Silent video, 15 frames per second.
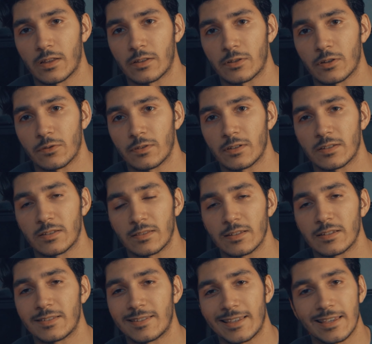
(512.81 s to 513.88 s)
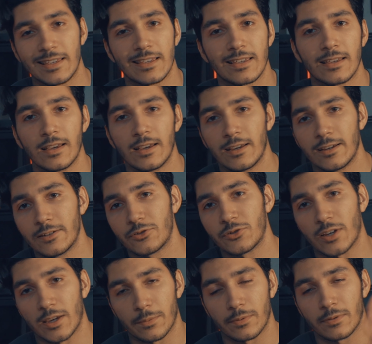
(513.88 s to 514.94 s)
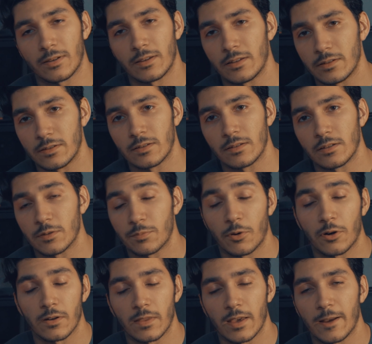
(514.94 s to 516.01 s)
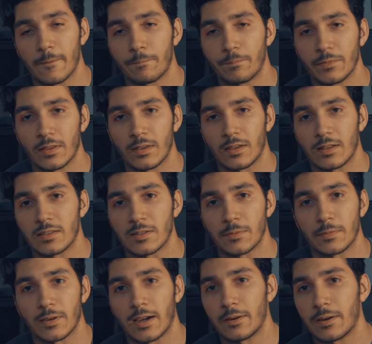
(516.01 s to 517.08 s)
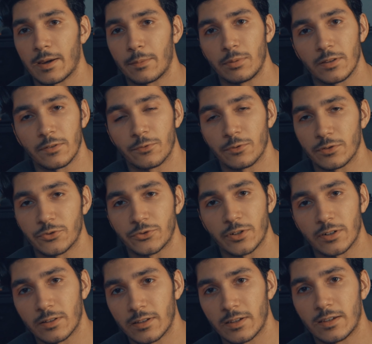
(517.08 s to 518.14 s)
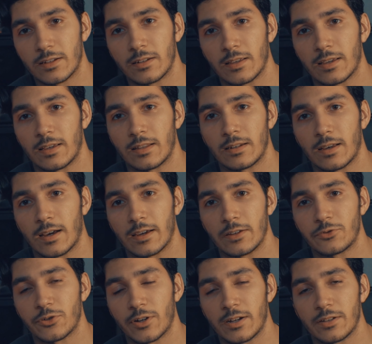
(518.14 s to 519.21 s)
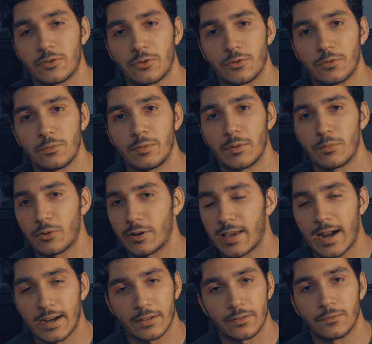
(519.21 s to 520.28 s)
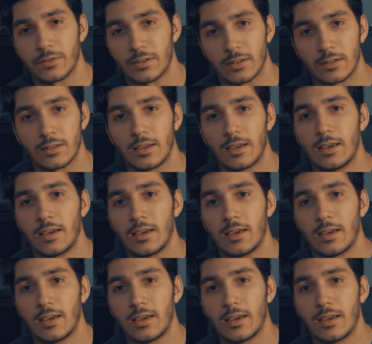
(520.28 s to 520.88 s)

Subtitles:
And so this T shape is part of that, and something I believe really strongly in, and I try to be pretty active in.